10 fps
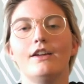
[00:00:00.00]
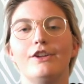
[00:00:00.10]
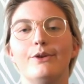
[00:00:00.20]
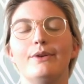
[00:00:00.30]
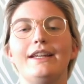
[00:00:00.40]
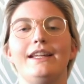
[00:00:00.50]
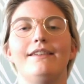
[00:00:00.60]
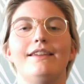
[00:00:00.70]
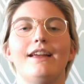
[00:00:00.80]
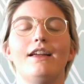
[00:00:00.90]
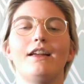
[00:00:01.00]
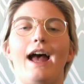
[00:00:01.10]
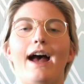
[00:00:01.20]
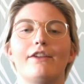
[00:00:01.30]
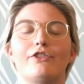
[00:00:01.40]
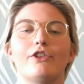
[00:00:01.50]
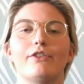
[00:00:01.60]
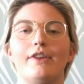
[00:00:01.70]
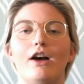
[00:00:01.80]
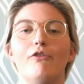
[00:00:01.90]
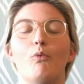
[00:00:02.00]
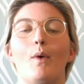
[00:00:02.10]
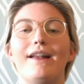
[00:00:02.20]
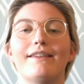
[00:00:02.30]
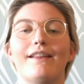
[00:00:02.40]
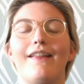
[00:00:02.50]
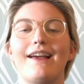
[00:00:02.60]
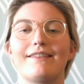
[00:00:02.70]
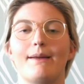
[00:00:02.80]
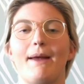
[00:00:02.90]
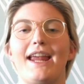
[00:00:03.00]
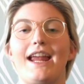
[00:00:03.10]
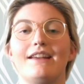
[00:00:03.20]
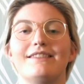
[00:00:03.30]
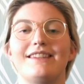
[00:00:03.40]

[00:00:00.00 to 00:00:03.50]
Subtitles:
You need to ask yourself, when's the last time I ate?